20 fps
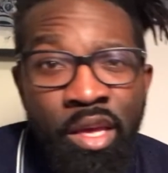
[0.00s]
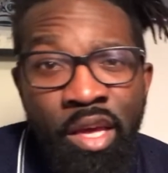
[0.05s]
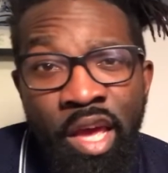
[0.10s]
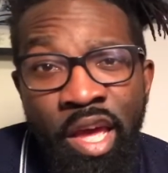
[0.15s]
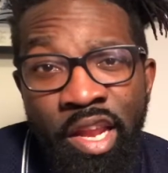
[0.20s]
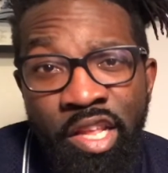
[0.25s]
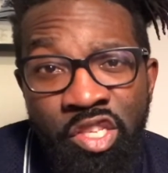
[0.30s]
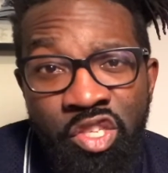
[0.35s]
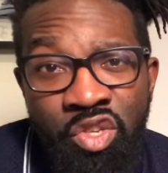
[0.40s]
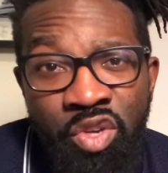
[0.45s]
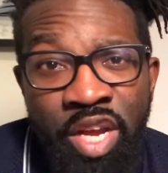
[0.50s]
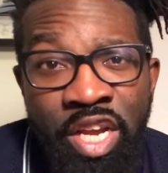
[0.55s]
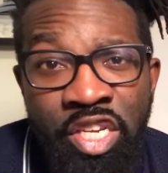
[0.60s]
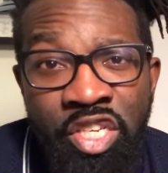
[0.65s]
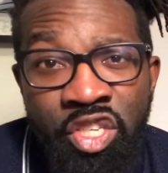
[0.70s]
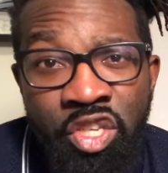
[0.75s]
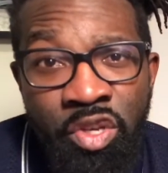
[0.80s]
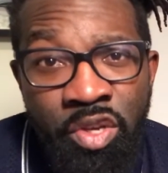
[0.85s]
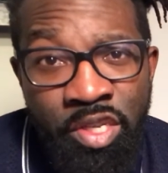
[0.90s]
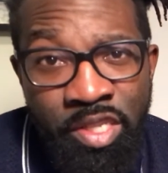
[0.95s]
And it's
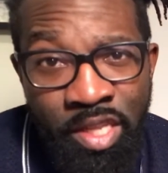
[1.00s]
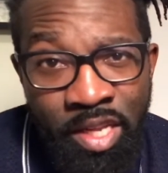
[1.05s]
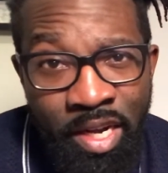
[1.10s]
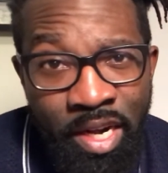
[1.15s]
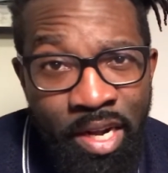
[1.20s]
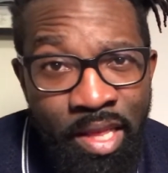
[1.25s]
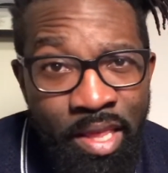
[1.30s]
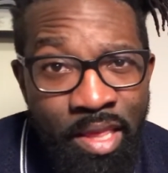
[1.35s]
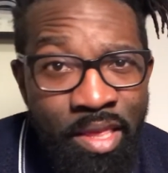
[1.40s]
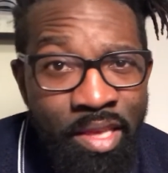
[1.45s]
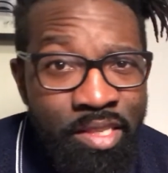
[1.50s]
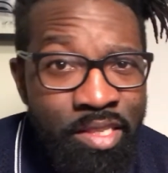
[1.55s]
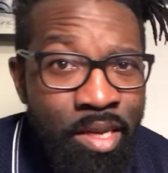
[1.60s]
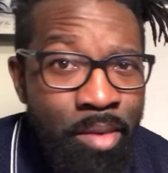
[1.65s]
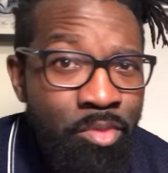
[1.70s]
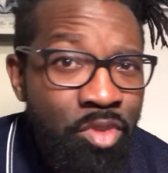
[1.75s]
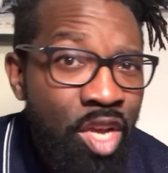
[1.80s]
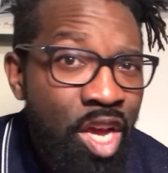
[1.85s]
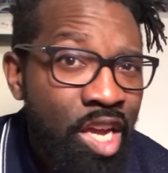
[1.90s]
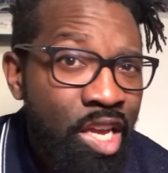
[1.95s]
strange too, because a lot of the things that
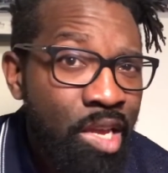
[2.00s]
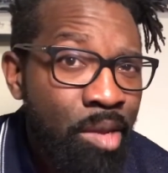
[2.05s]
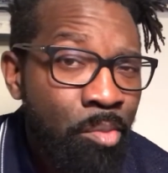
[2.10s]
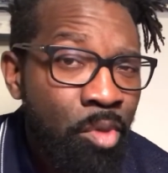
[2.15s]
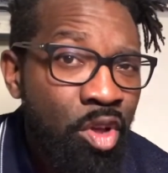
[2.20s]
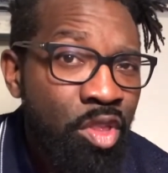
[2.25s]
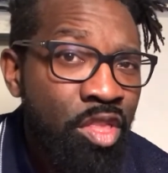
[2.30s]
I'm talking about